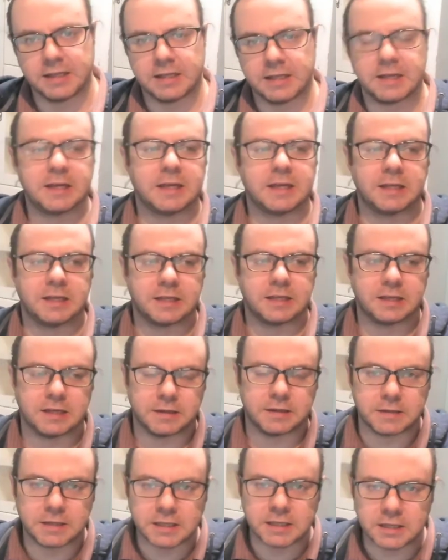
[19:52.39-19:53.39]

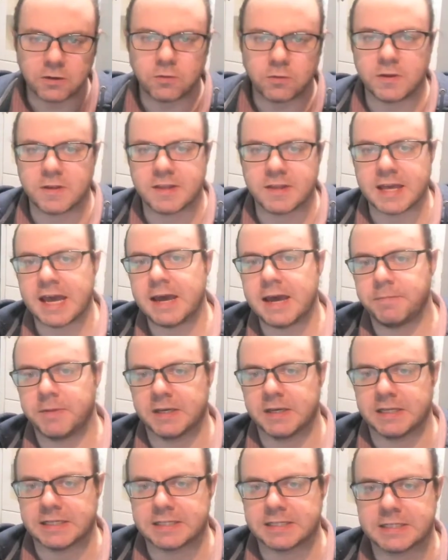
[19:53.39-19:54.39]
and increase
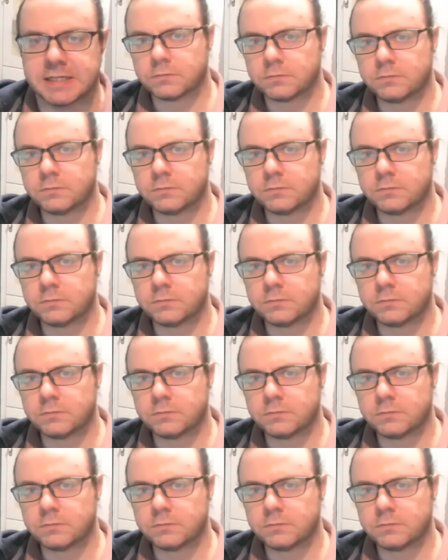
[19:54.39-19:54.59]
happiness.